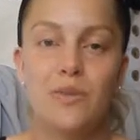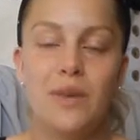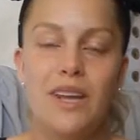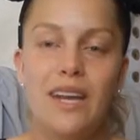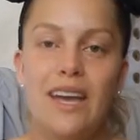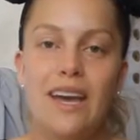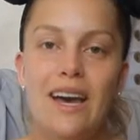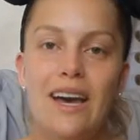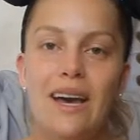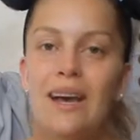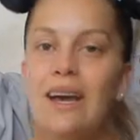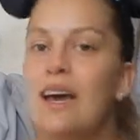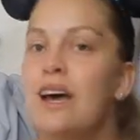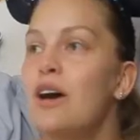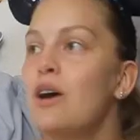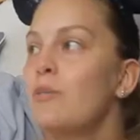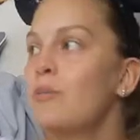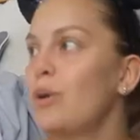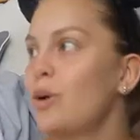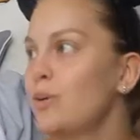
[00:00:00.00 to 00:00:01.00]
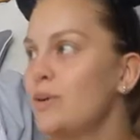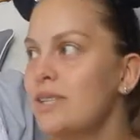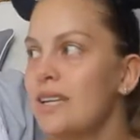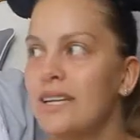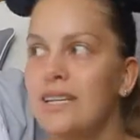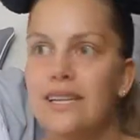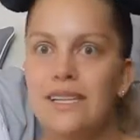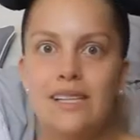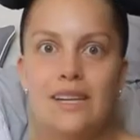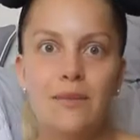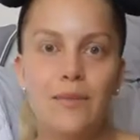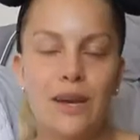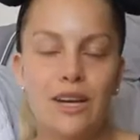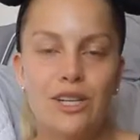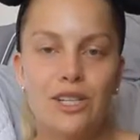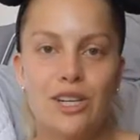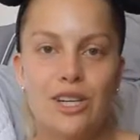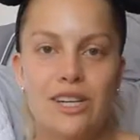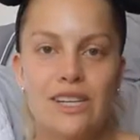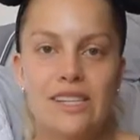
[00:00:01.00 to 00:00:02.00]
media posting Disney
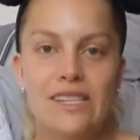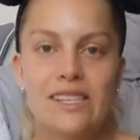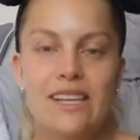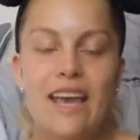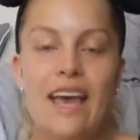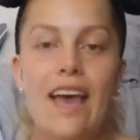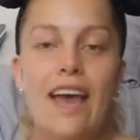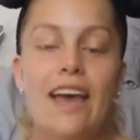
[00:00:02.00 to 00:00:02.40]
pictures,